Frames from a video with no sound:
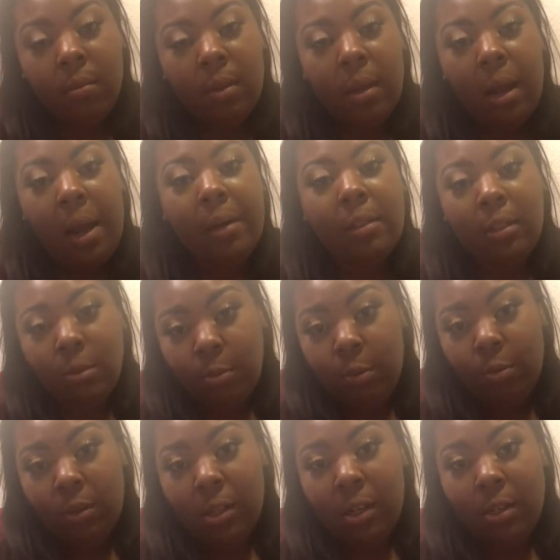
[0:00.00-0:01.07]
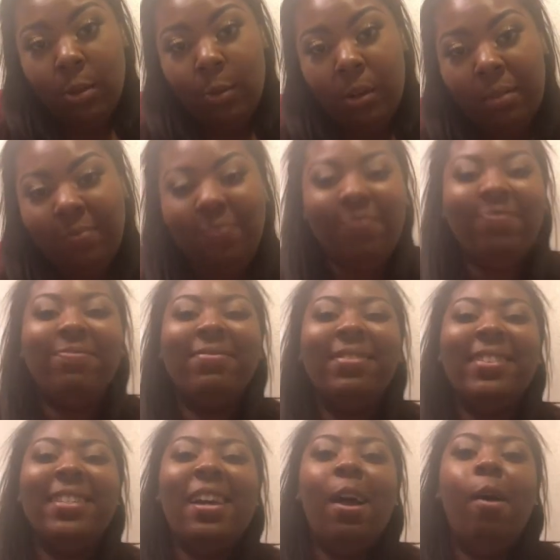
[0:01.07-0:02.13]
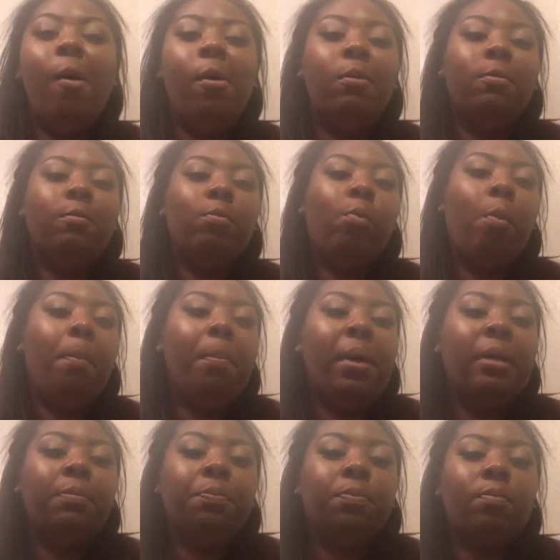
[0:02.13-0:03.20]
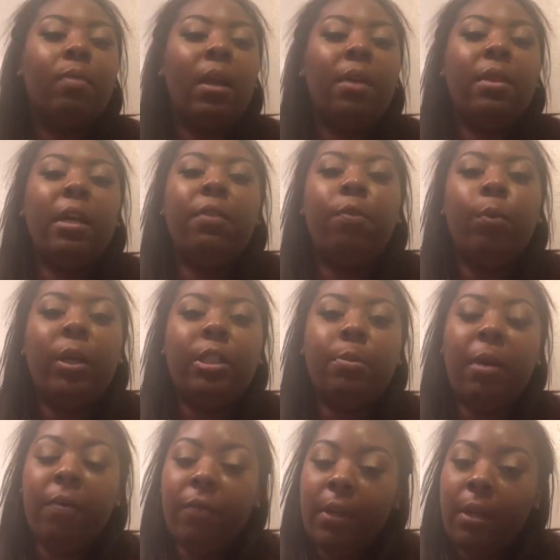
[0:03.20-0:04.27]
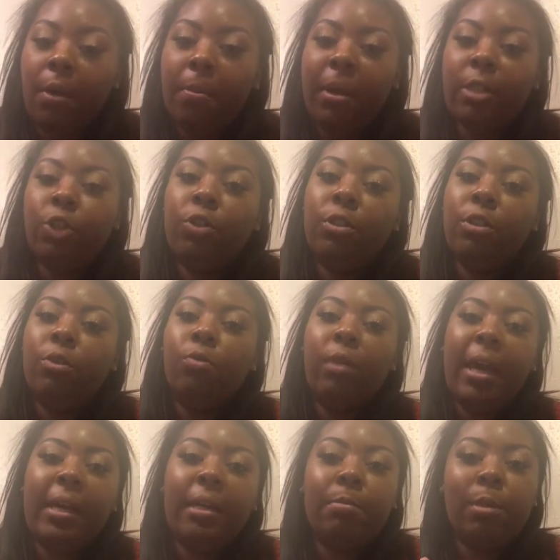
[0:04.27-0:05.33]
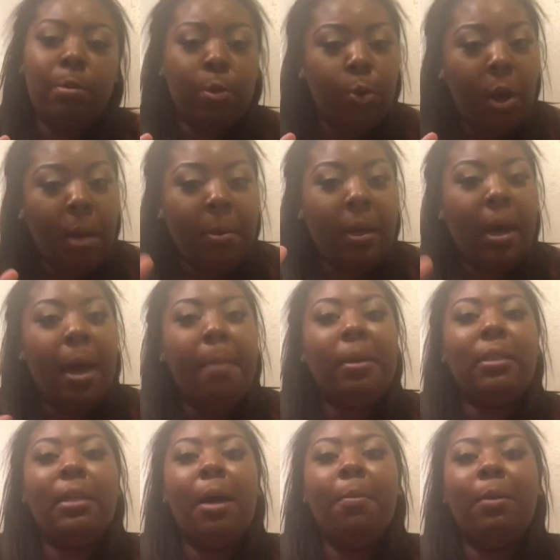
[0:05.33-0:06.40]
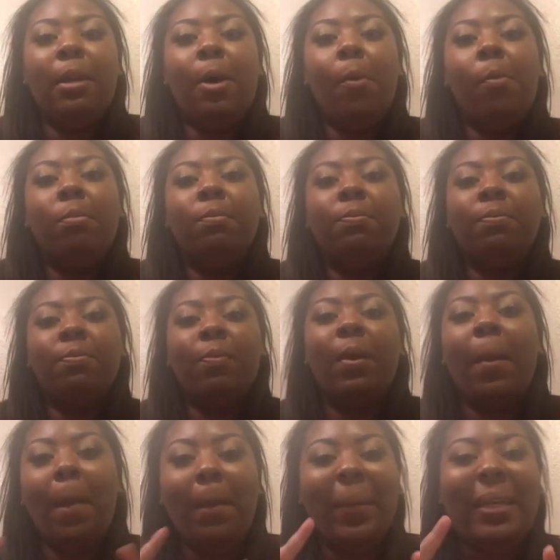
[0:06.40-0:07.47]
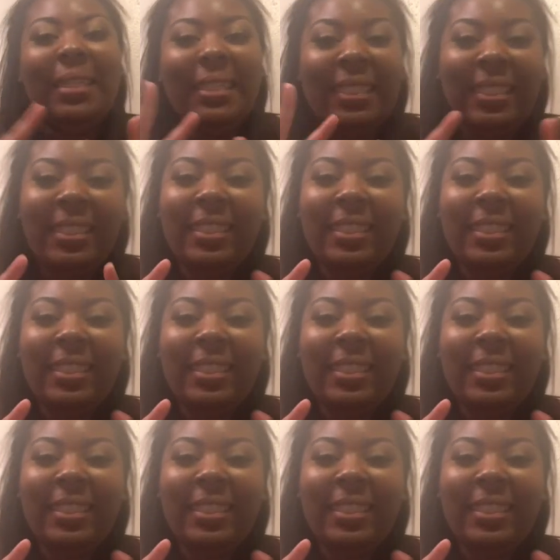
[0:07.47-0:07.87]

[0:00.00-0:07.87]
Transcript: I can help you with that as well. But thanks for watching my video. Make sure you like and subscribe and comment down below. Peace.